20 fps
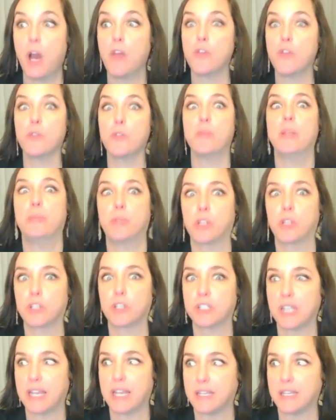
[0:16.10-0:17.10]
Other people
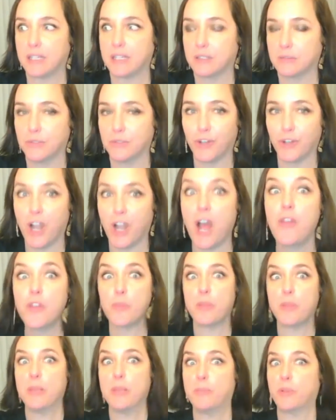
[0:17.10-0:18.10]
are psychic, or
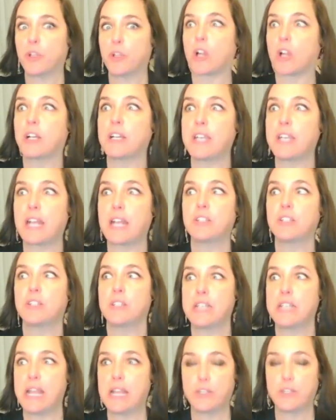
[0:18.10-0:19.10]
other people are connected
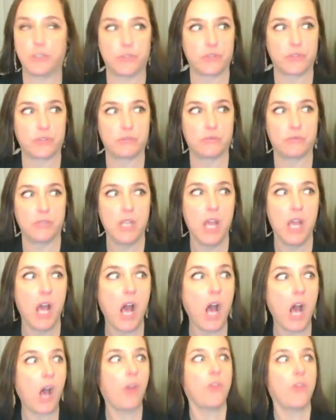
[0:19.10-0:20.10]
to the angels.
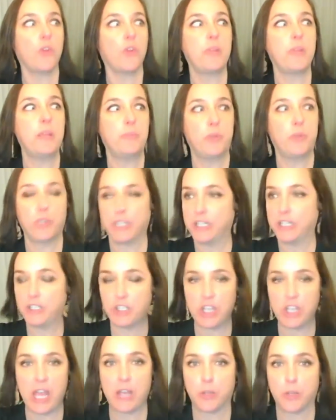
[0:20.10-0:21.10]
Other people
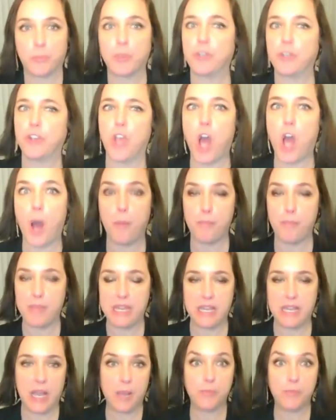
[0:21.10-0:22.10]
can channel, but not
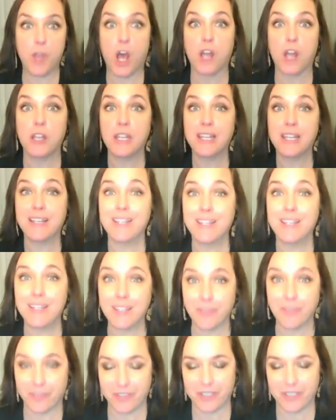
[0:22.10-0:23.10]
me. I'm not
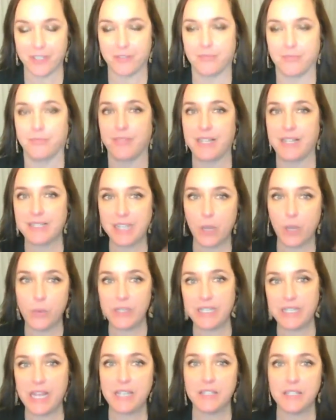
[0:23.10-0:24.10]
gifted. That's how
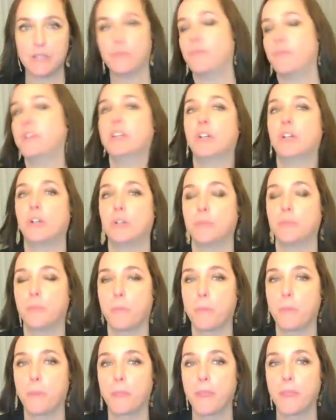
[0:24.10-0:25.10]
we tend to feel.
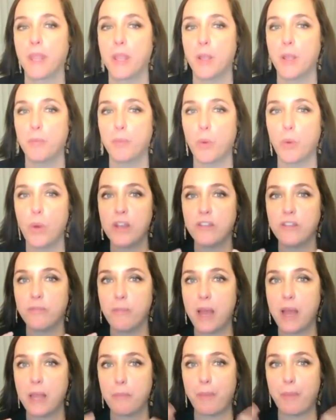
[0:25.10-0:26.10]
But one
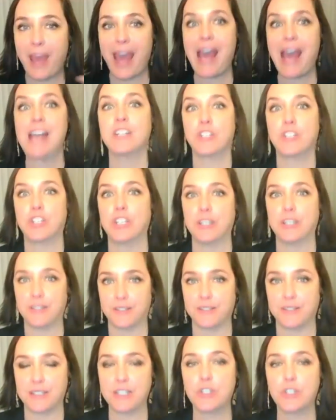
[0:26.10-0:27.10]
of my
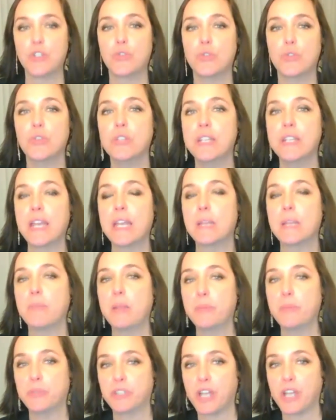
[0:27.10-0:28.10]
passions is truly getting
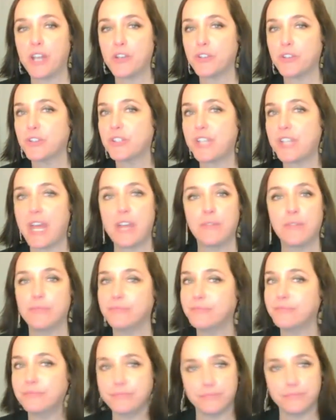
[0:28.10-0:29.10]
people to understand,
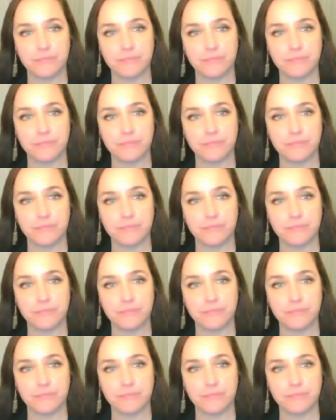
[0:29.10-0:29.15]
